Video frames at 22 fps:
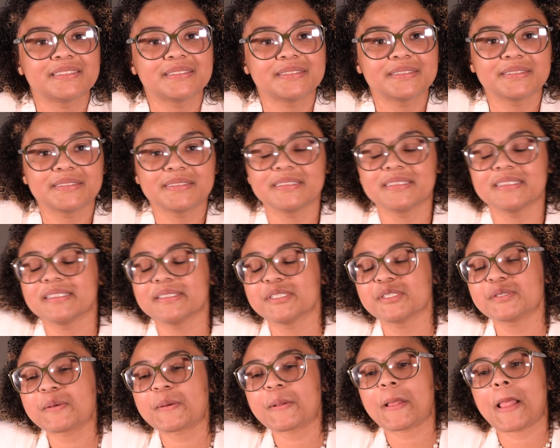So
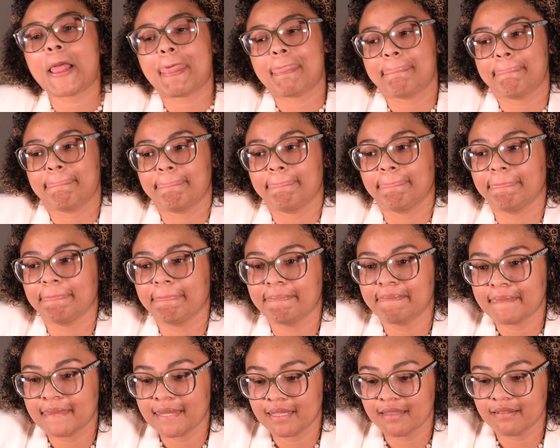that first time
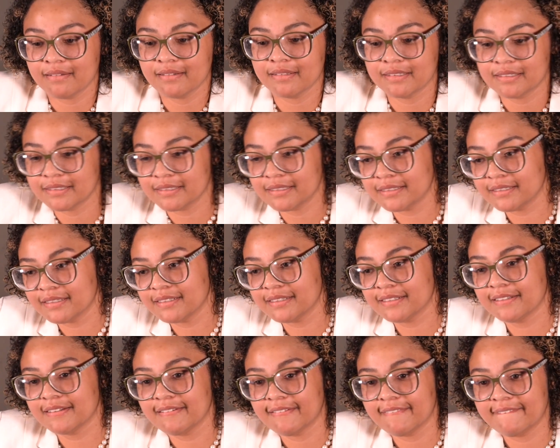when you took
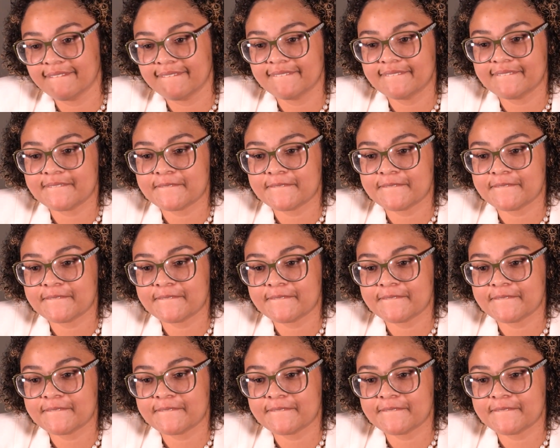the meth,